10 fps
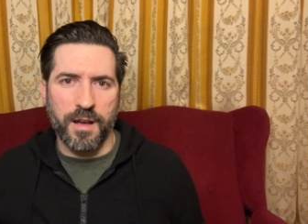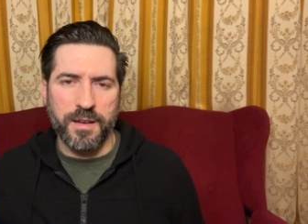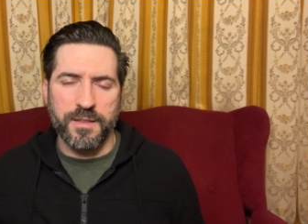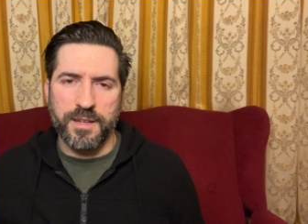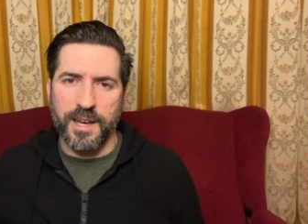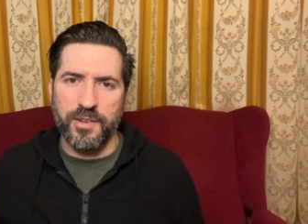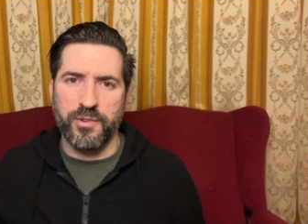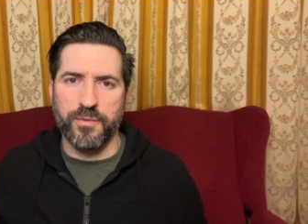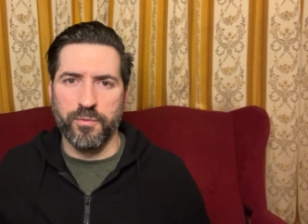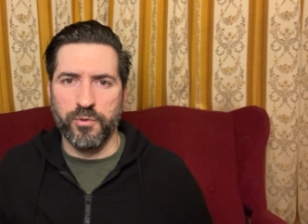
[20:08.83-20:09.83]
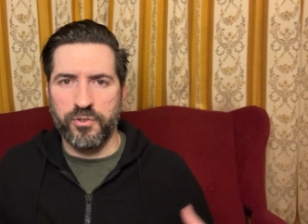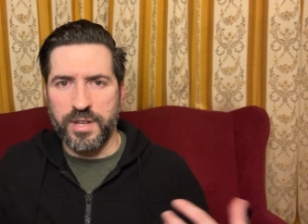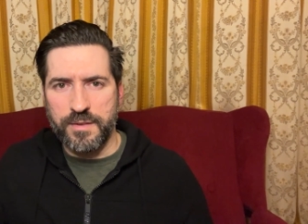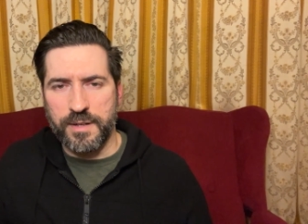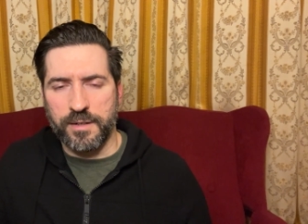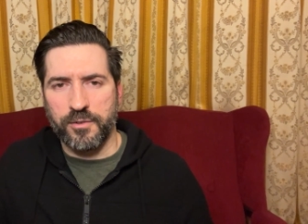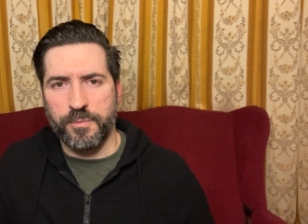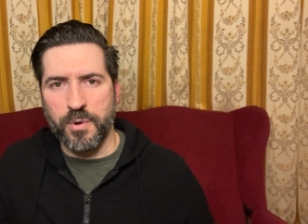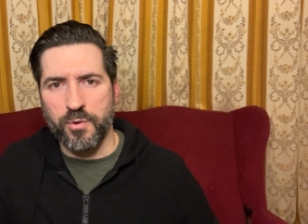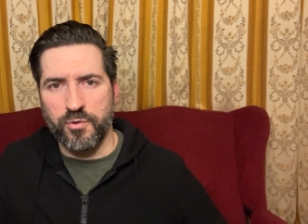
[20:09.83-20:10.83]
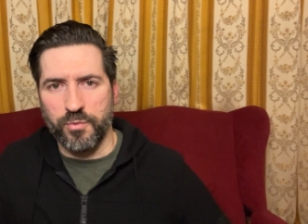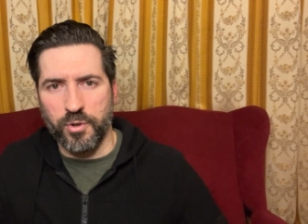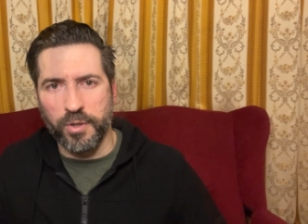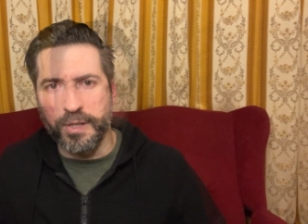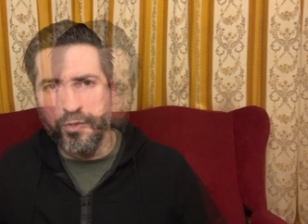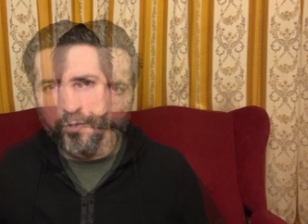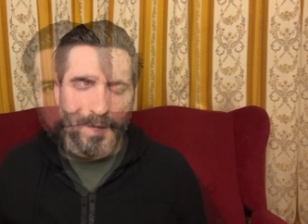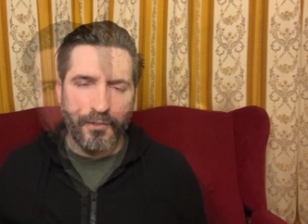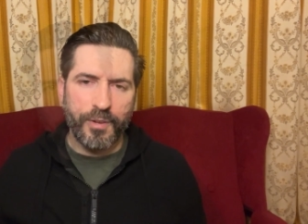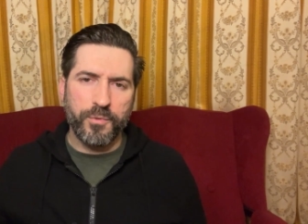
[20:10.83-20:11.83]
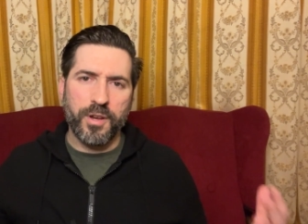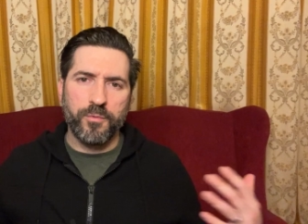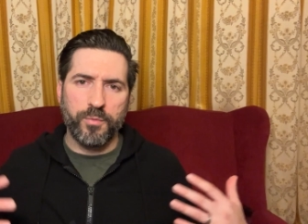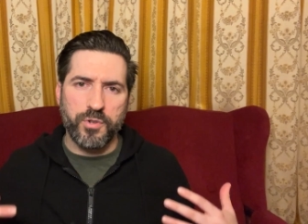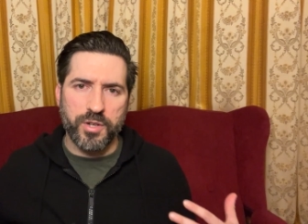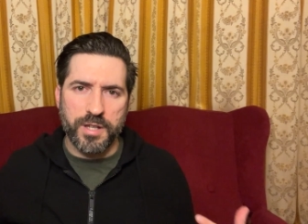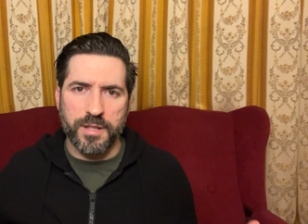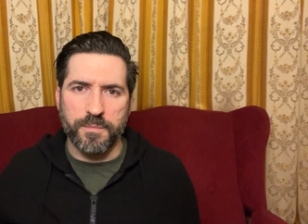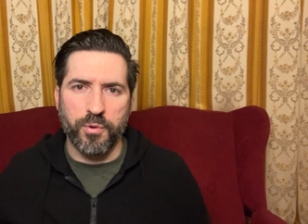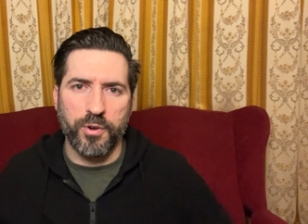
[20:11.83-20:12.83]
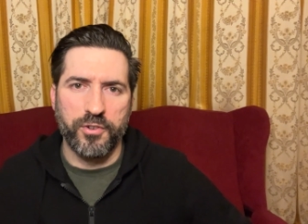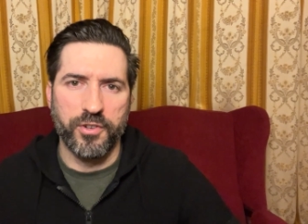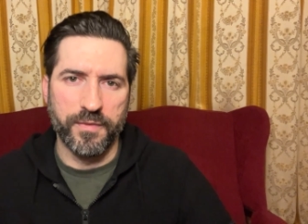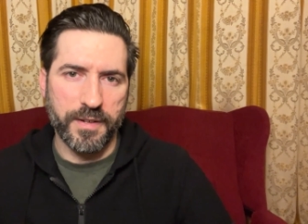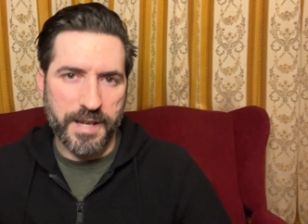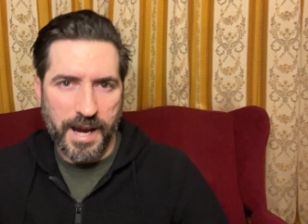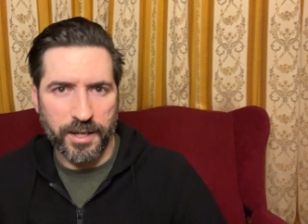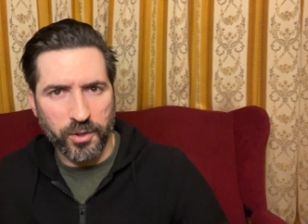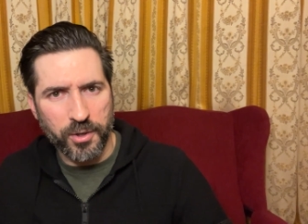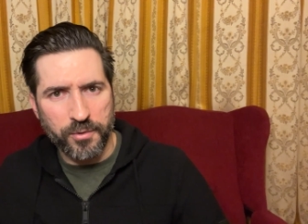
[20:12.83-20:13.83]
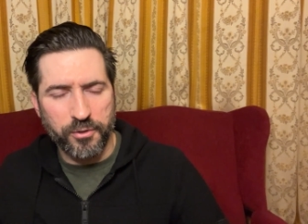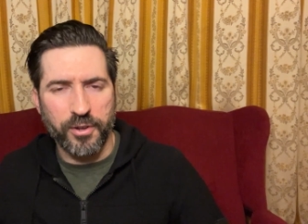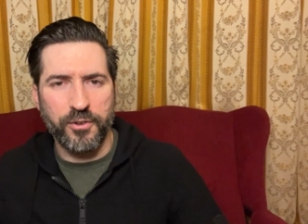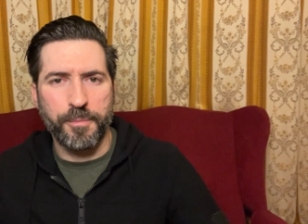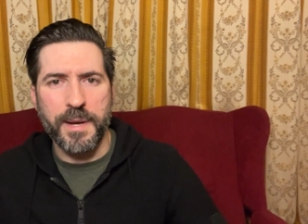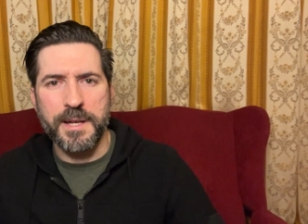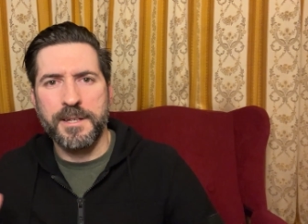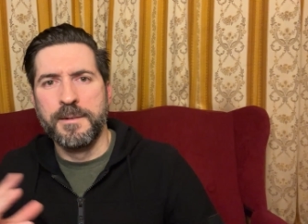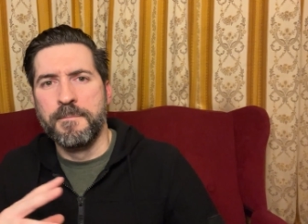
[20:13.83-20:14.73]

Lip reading: In the case of receiving spiritual knowledge, sometimes when you're in the process of a download, so to speak,